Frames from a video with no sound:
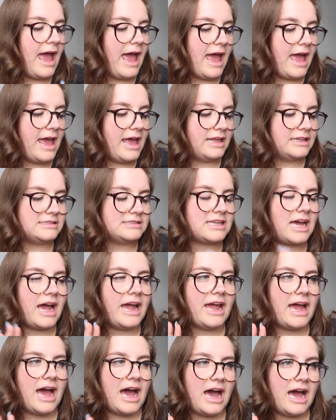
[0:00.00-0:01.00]
And
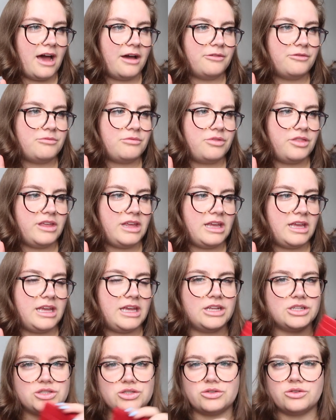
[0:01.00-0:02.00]
I have
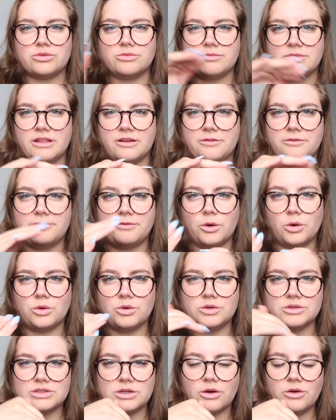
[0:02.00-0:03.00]
the
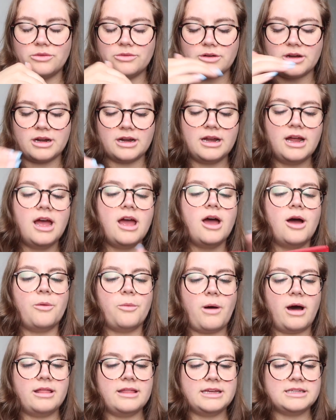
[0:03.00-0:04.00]
fold over
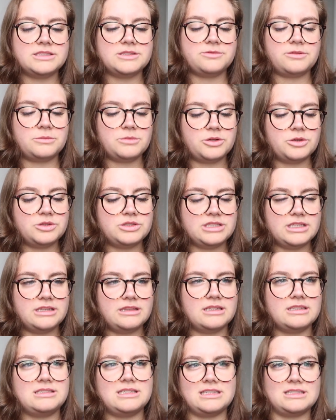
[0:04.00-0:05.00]
wallet from
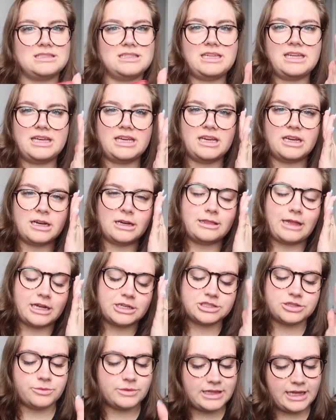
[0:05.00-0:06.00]
Gucci, the Disney
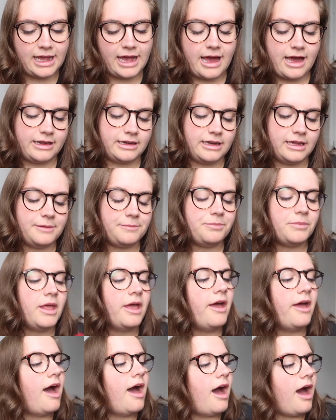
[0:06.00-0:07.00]
collection when they had it,
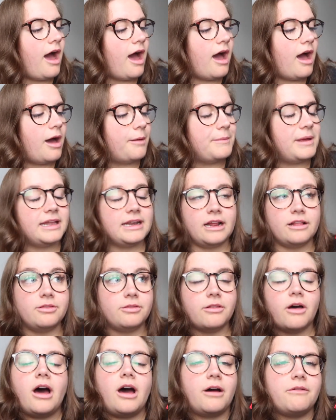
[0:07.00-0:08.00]
and I
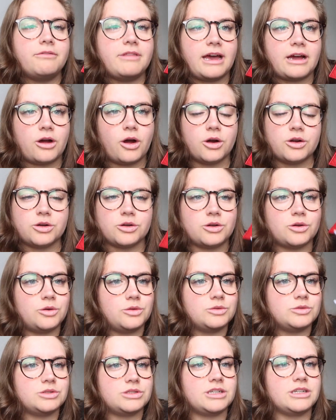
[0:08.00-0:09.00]
love that card
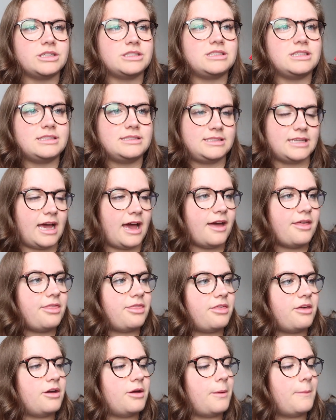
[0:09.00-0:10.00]
holder to death,
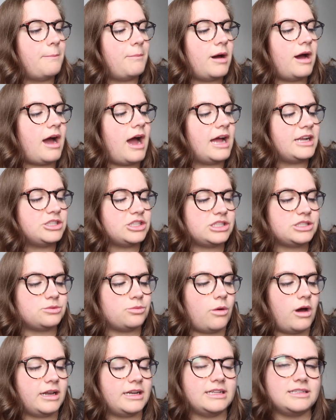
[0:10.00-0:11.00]
but I
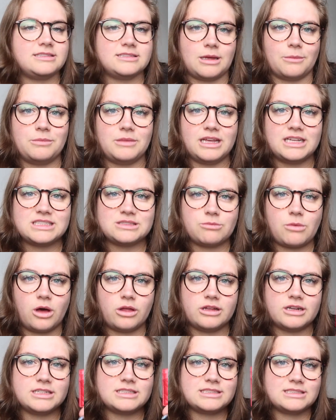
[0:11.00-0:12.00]
just wanted something
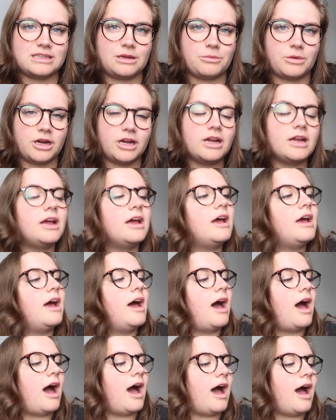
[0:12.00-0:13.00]
smaller and slimmer.
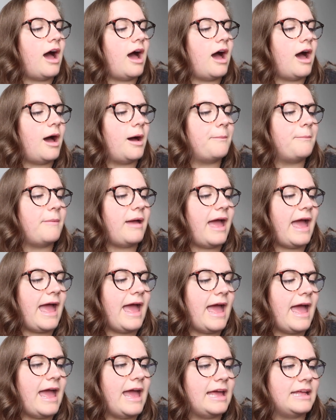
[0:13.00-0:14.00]

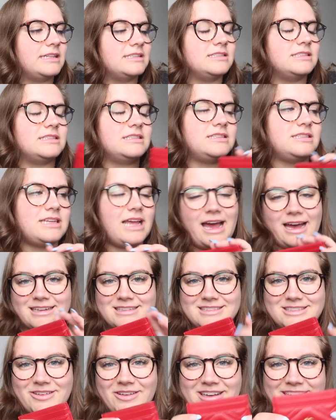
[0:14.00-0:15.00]
And yeah,
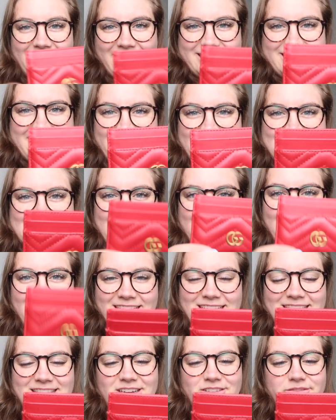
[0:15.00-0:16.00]
so I got this. I
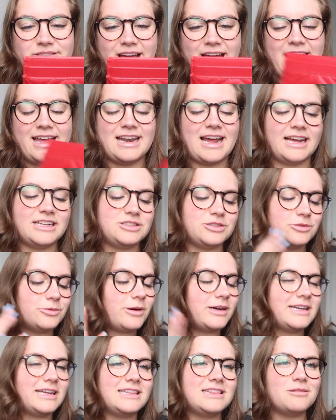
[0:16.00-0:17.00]
got it in the red. I do
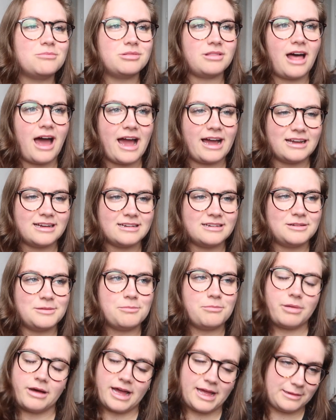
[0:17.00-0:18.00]
want it in the black,
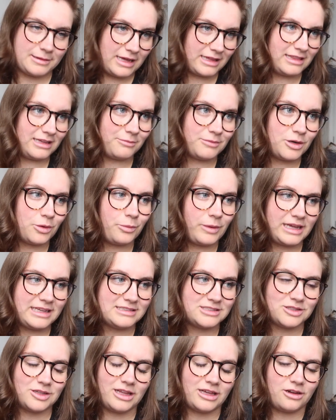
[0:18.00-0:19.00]
but I think I'm gonna wait
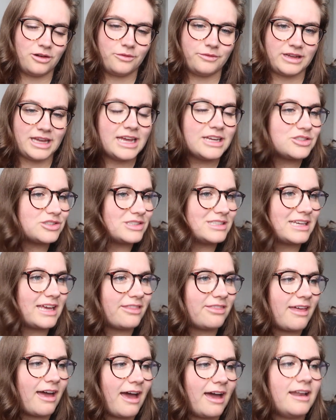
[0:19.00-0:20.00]
until I go on vacation to
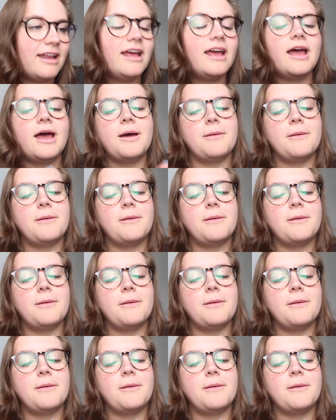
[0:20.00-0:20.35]
get that.